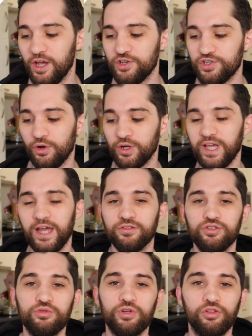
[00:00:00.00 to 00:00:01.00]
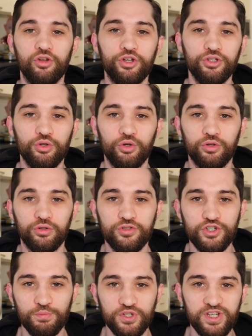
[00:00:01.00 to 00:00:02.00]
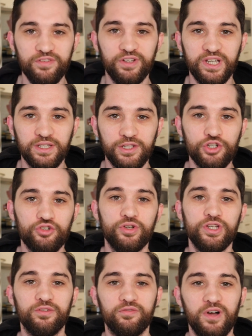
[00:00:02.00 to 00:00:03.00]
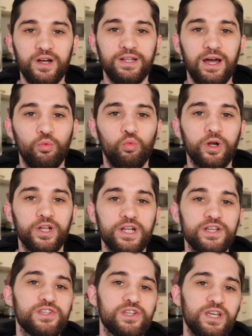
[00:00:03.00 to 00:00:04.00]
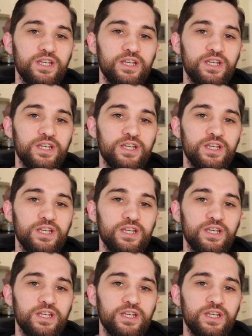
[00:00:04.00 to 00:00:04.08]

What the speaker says: So again, you can look at your specific industry and find out what it is